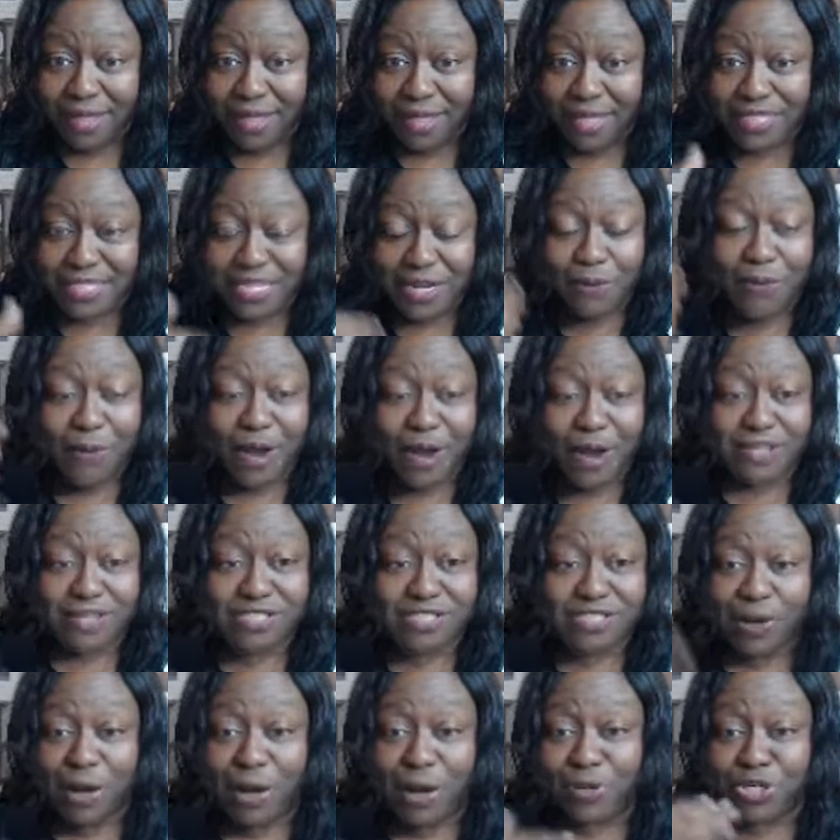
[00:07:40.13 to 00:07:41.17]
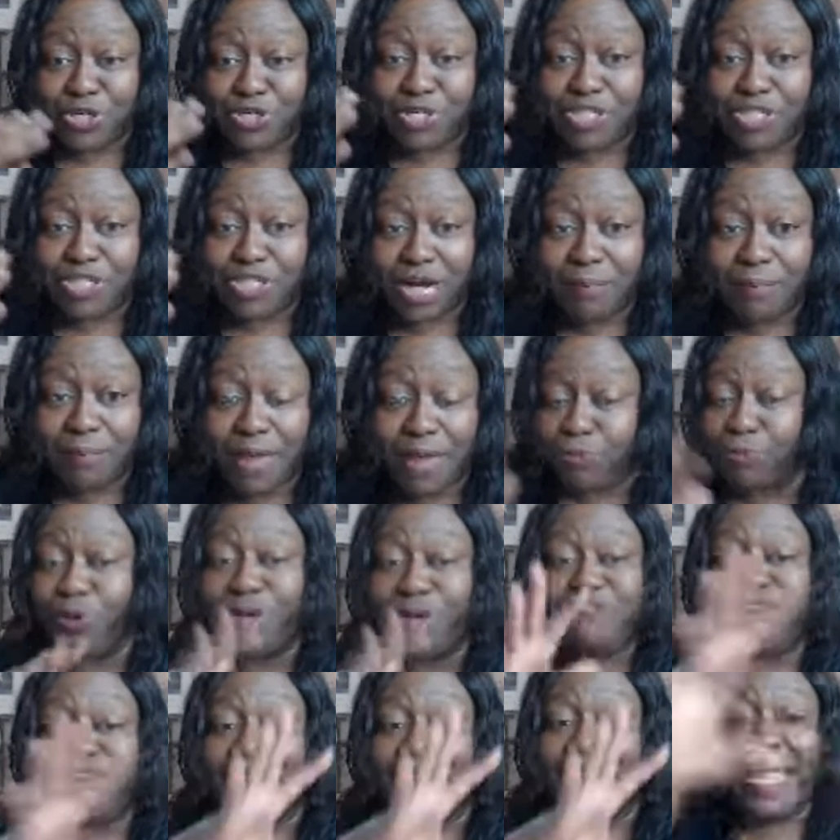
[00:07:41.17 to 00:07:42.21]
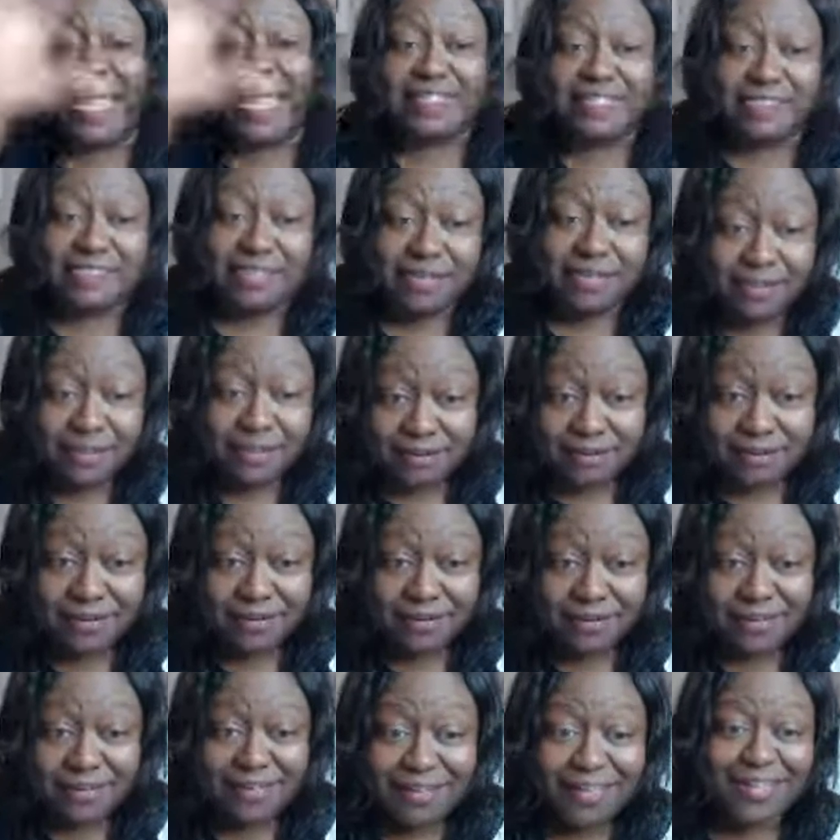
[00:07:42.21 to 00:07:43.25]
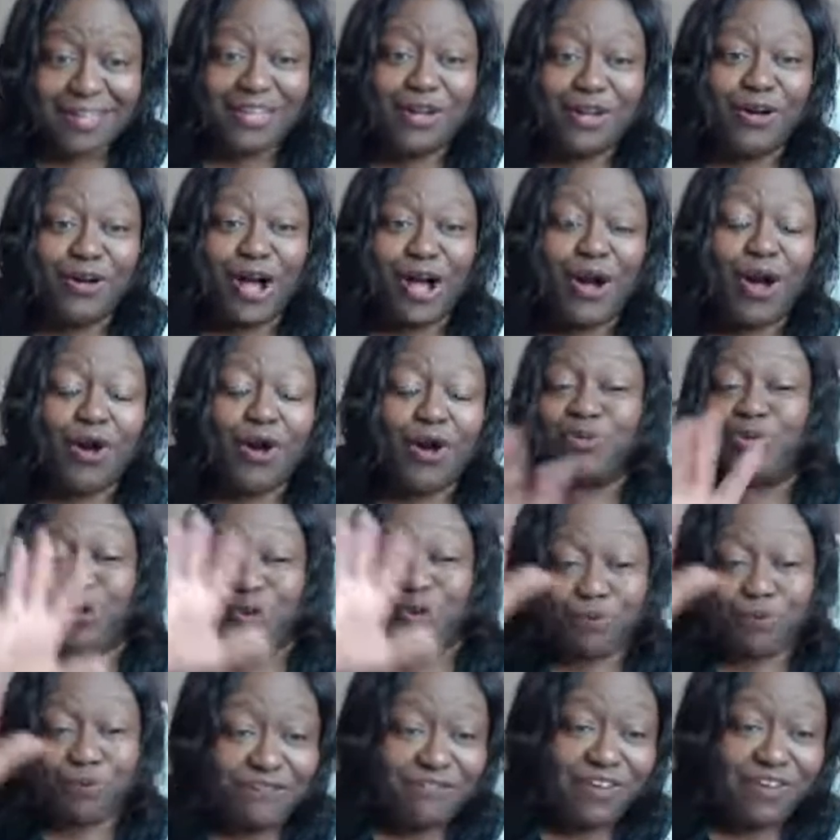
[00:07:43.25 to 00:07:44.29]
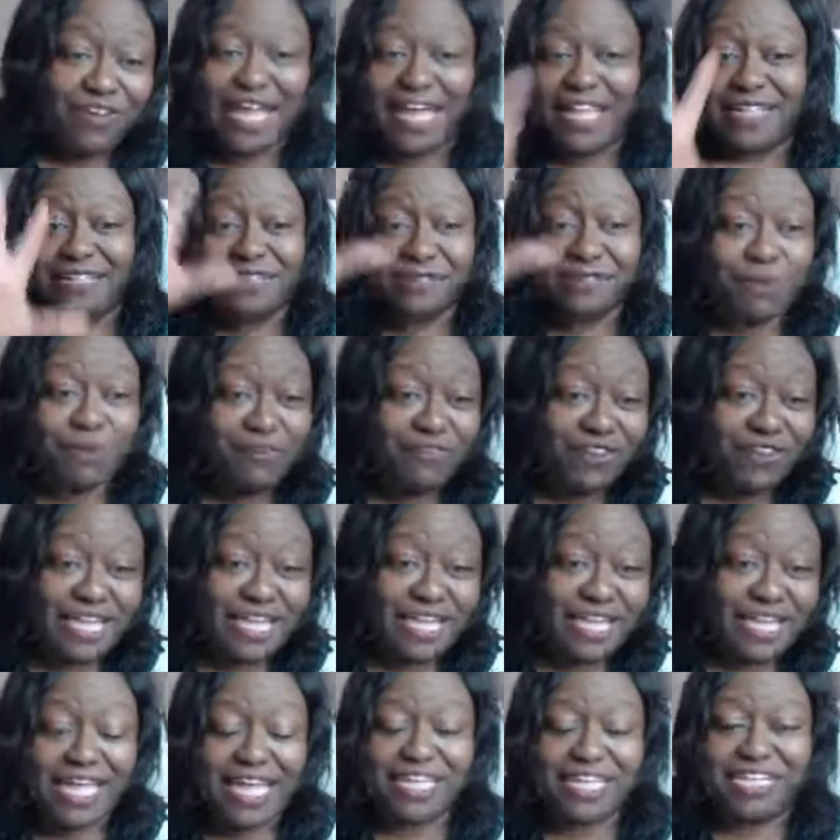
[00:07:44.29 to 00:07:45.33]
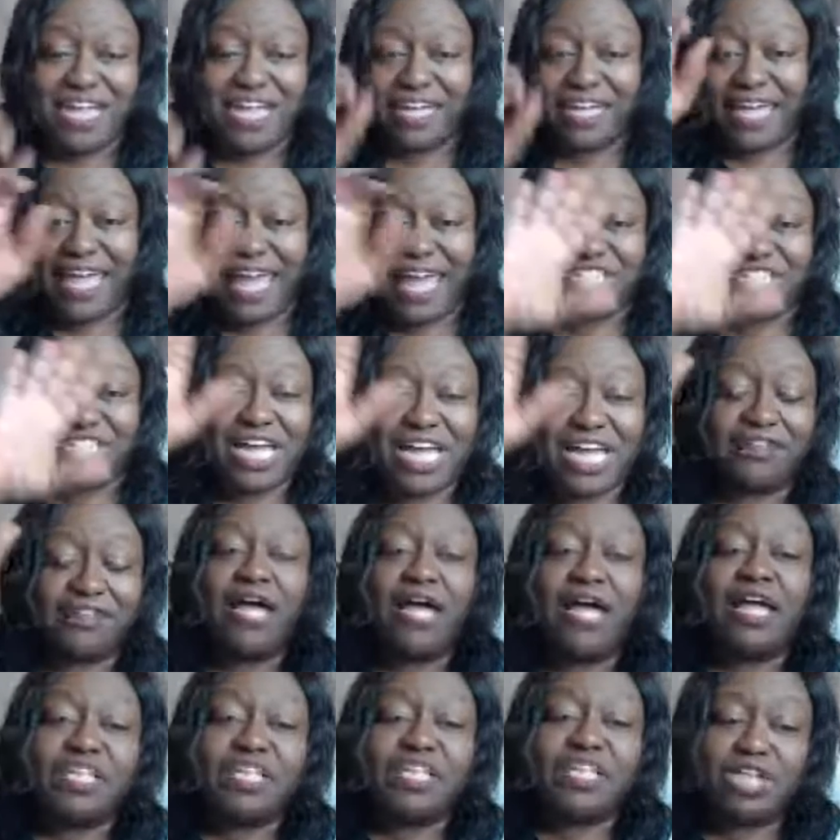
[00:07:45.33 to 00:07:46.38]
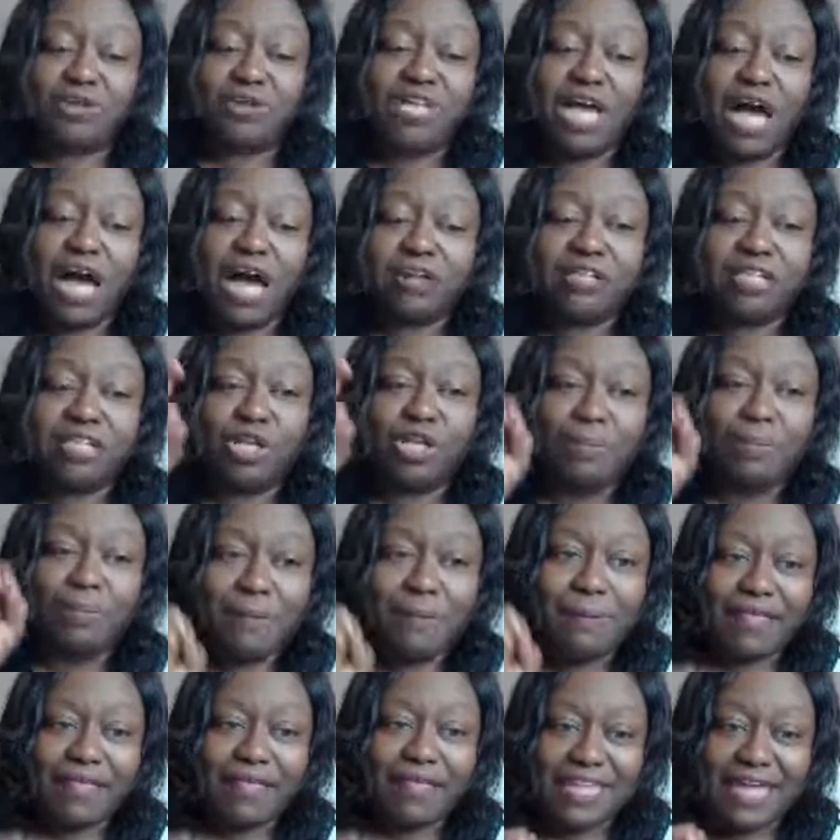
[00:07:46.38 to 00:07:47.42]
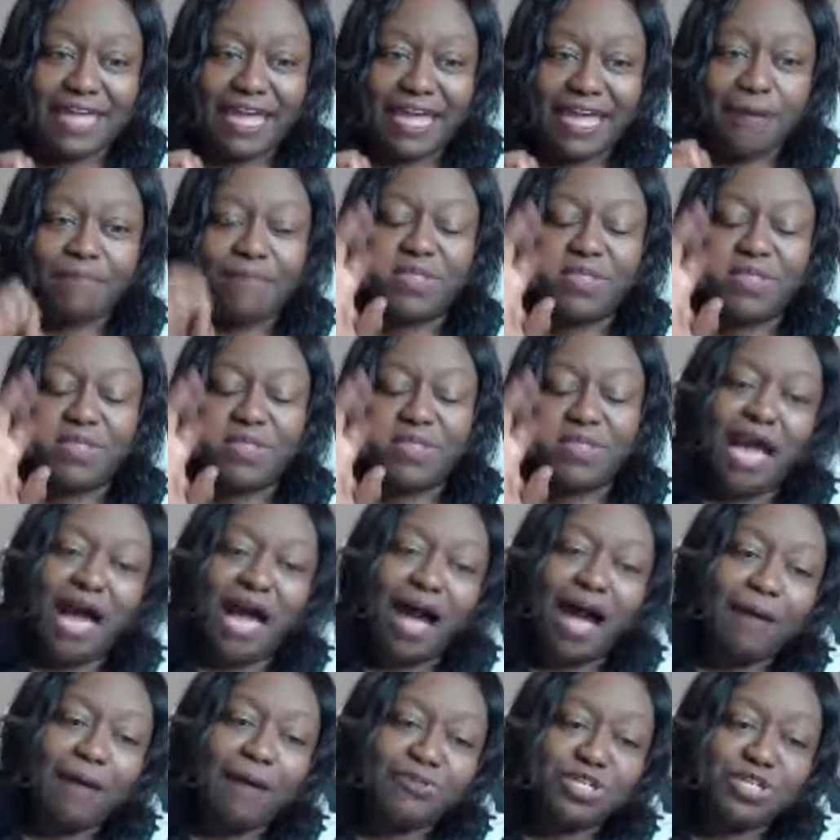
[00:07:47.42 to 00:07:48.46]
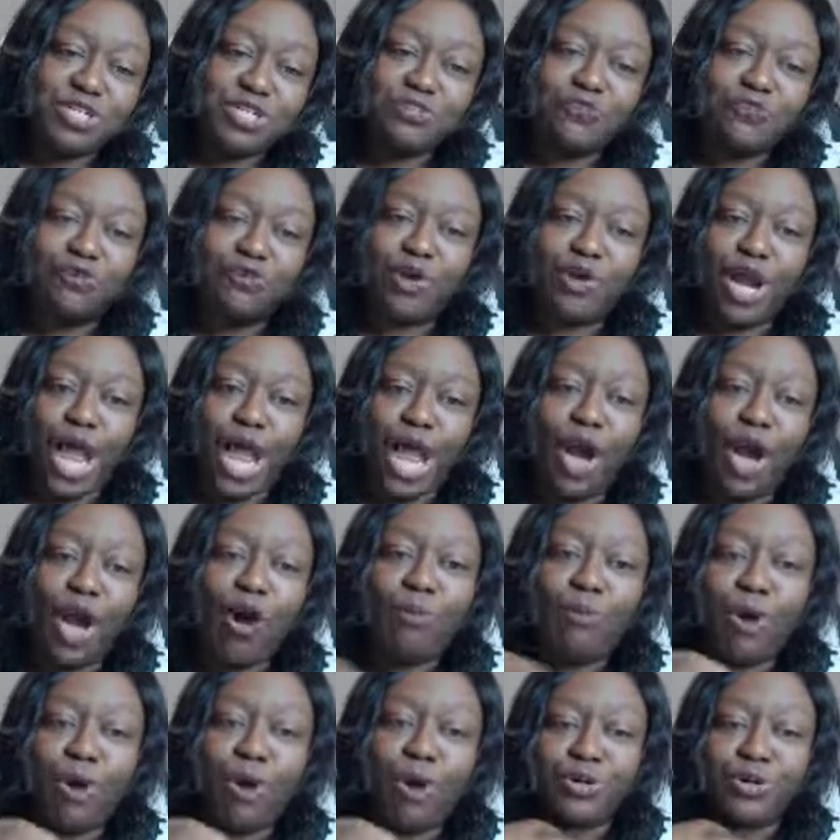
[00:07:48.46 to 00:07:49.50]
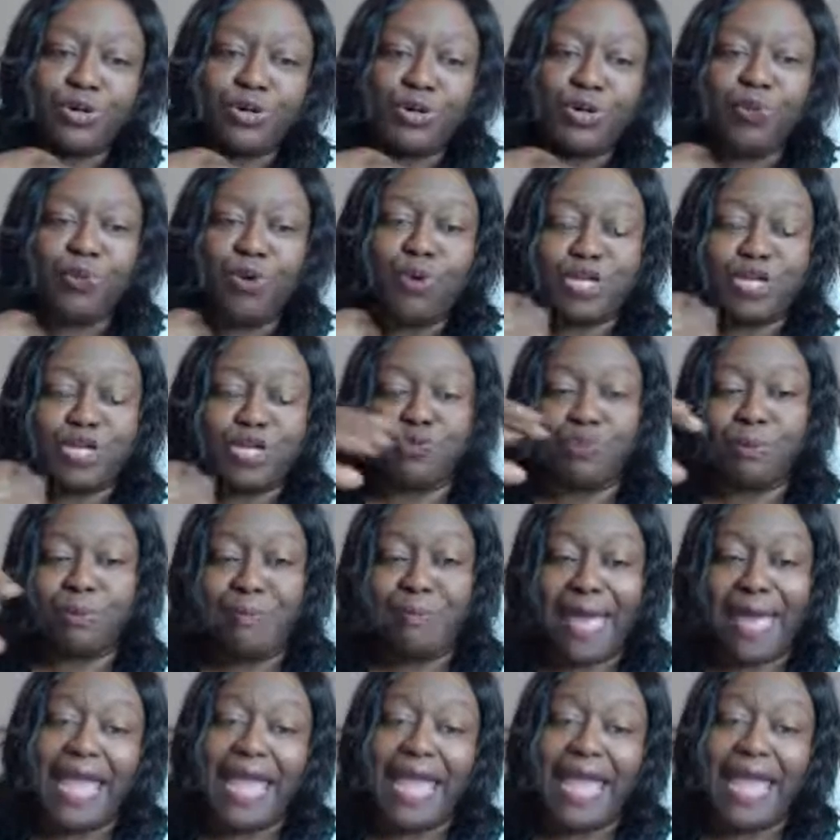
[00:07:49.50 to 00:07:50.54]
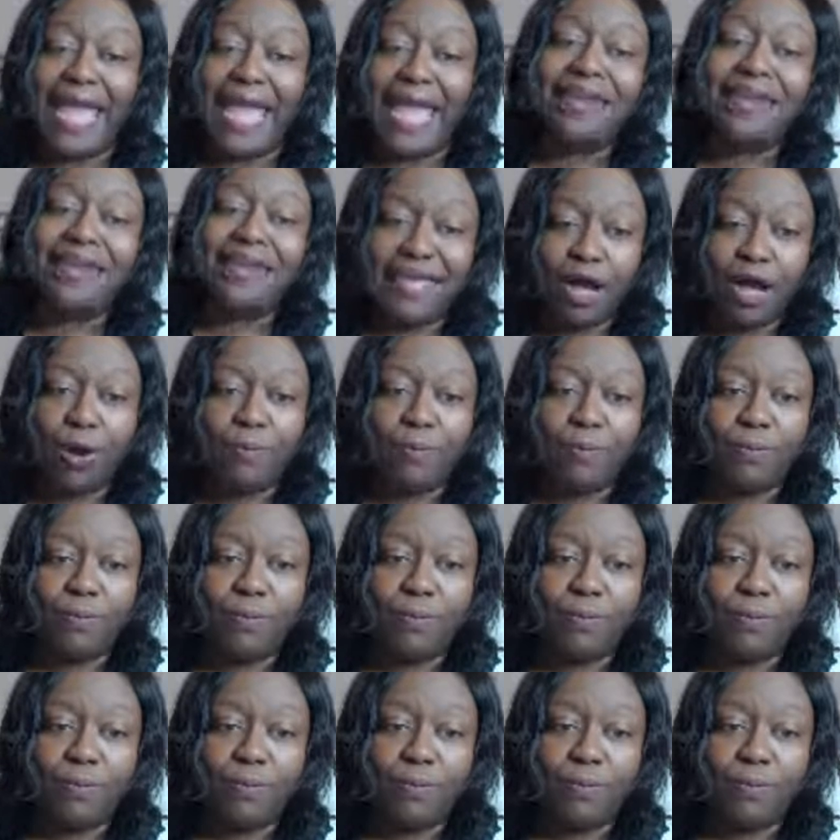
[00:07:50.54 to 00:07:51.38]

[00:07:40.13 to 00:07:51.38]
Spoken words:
Is that right? So I want you to talk about refinancing your home. You can refinance, cash out. Joe, talk a little bit about that. The options for the homeowner who wants to remain in that home,